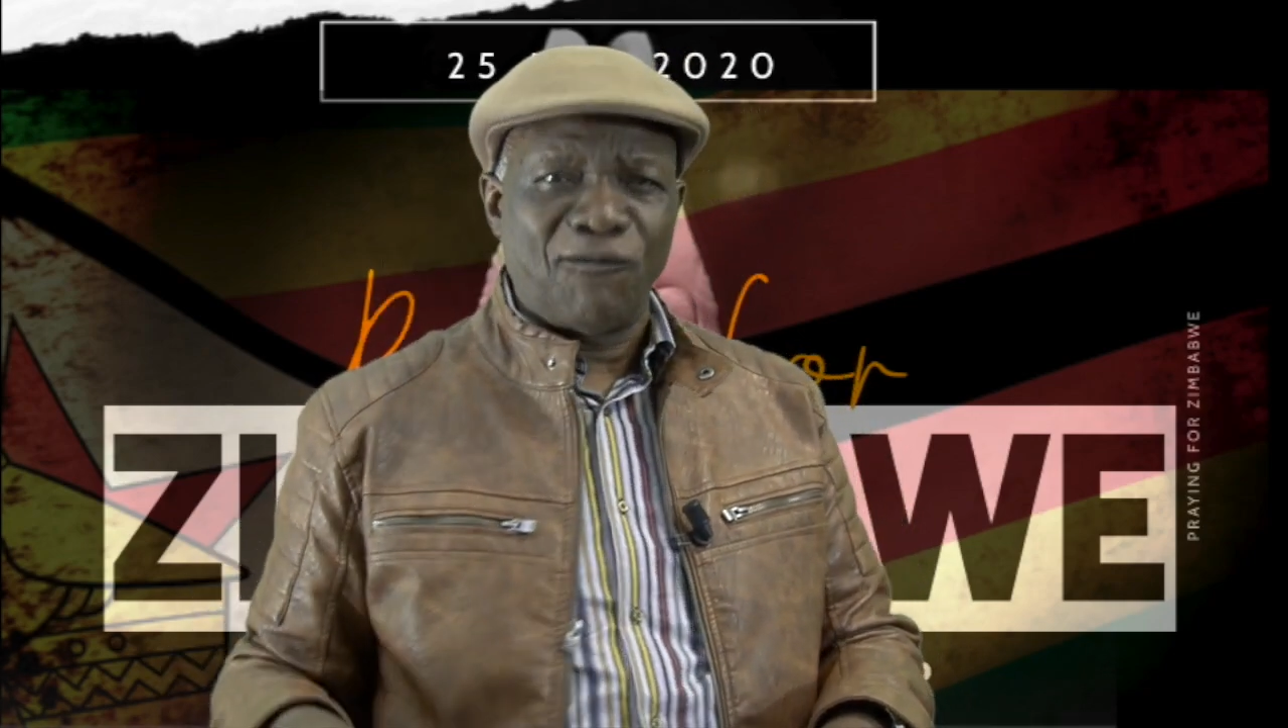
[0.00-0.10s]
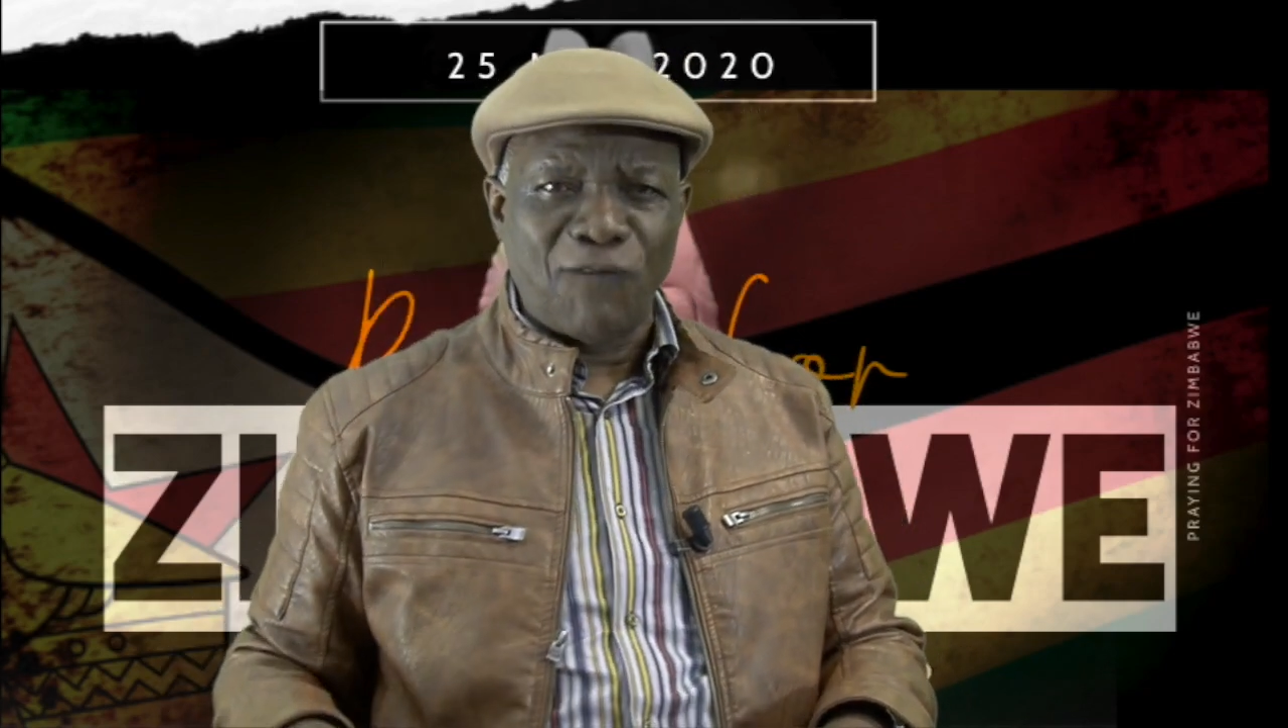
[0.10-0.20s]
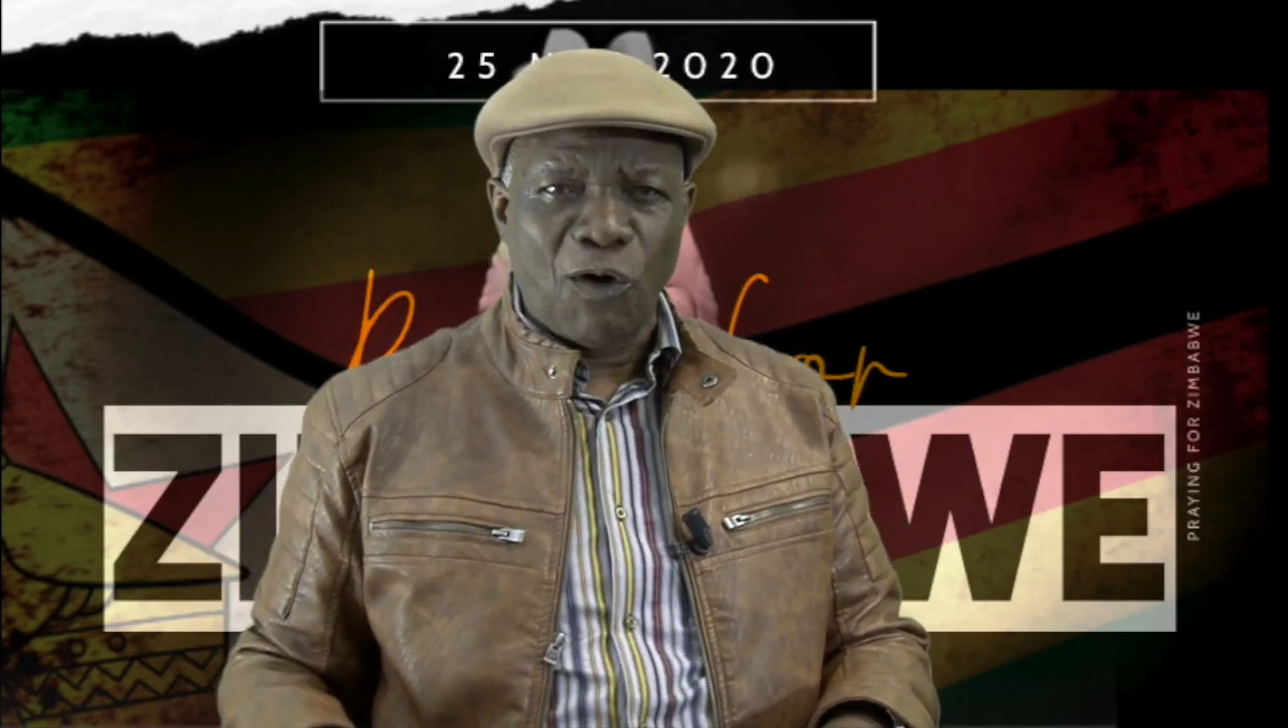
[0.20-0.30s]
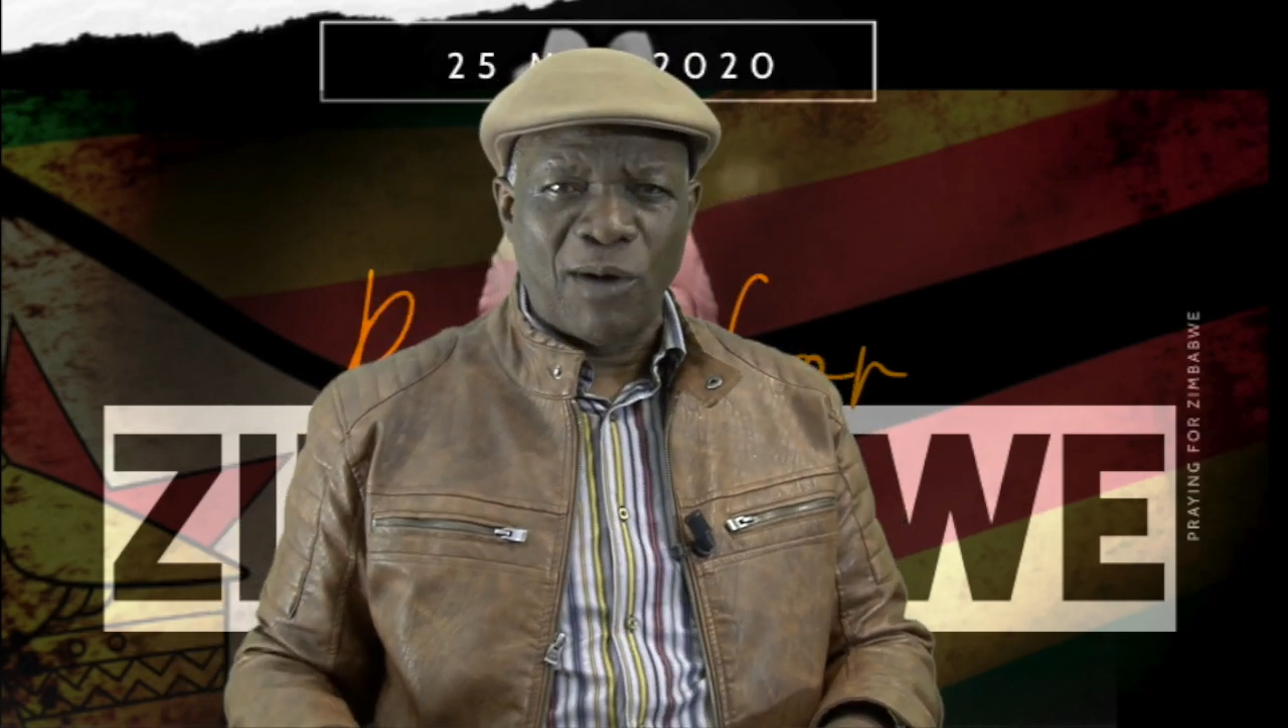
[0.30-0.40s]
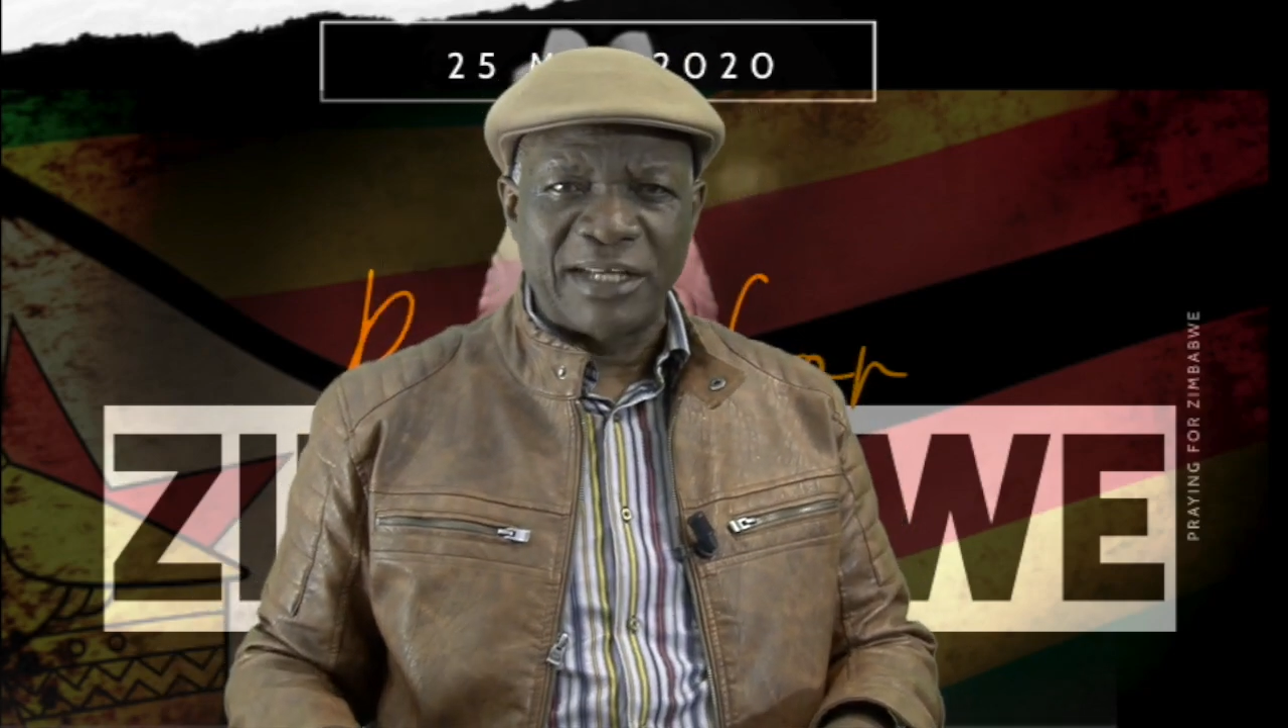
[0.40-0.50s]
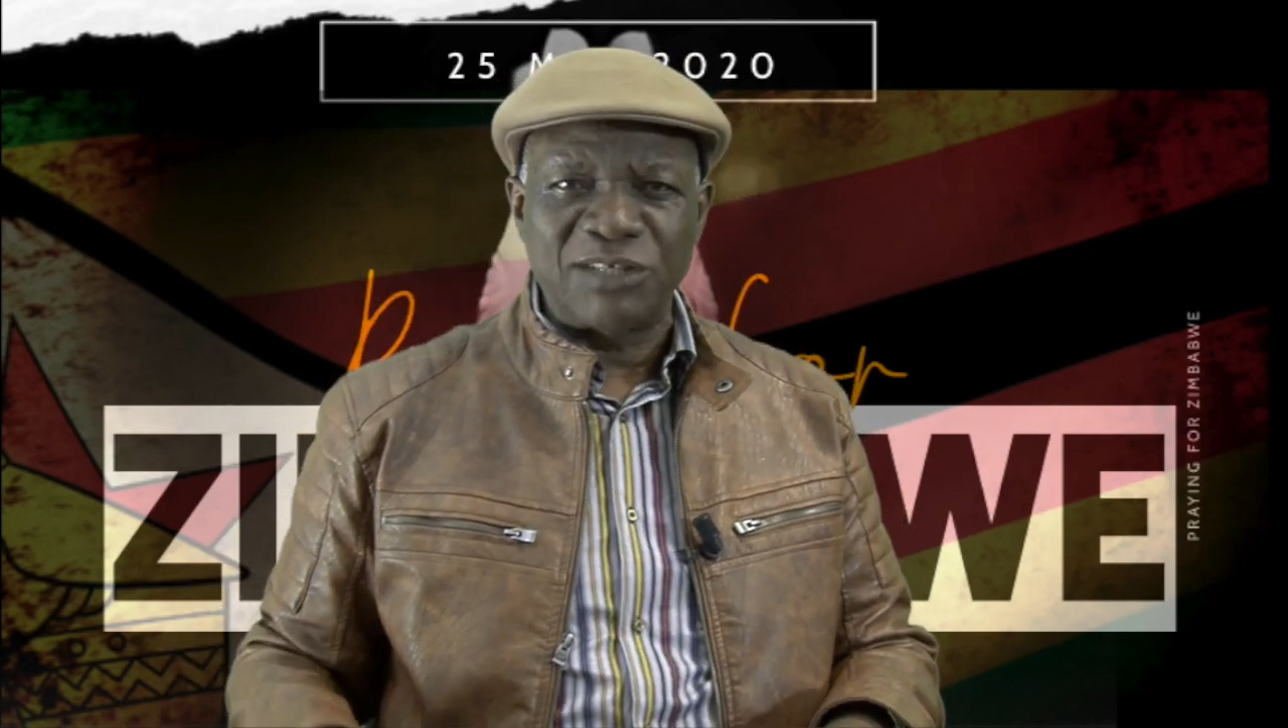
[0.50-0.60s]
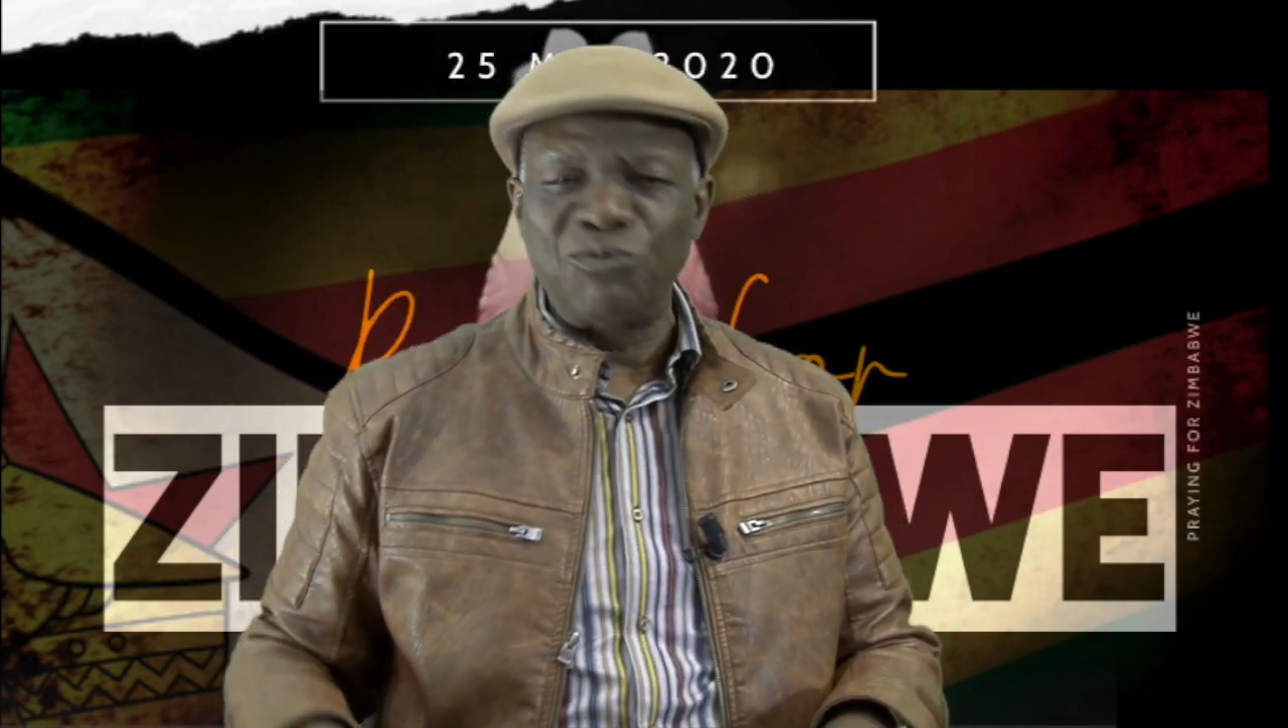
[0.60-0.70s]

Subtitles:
forwards.